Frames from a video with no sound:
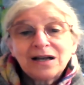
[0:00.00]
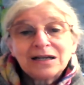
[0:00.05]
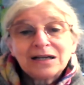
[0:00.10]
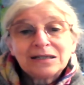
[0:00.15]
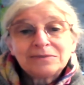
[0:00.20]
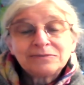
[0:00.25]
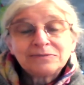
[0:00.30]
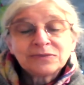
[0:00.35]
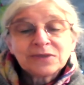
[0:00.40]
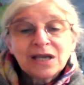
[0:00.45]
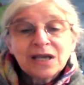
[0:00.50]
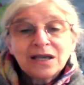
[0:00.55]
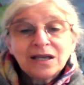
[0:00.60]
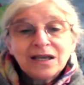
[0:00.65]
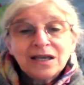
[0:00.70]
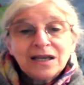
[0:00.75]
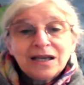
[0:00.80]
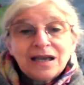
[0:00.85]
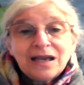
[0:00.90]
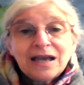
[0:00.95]
Um,
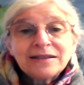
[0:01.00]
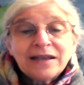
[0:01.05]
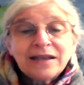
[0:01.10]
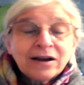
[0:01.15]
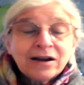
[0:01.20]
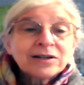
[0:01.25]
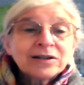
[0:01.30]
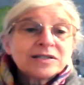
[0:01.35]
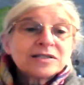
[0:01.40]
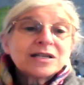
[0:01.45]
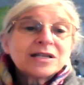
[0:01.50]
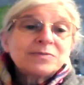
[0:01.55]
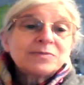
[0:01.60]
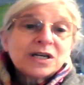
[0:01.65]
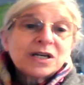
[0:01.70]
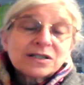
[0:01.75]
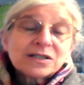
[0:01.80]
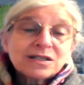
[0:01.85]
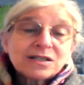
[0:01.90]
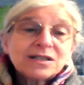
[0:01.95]
And they aren't
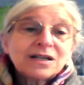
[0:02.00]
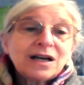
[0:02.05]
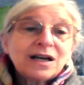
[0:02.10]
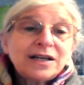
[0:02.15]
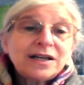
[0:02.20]
subject to the